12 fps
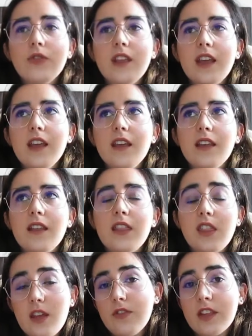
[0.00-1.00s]
they
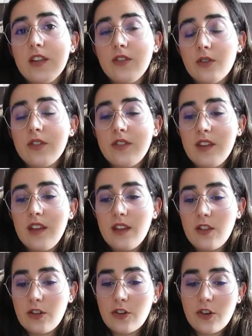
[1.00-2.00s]
thankfully don't see Dr.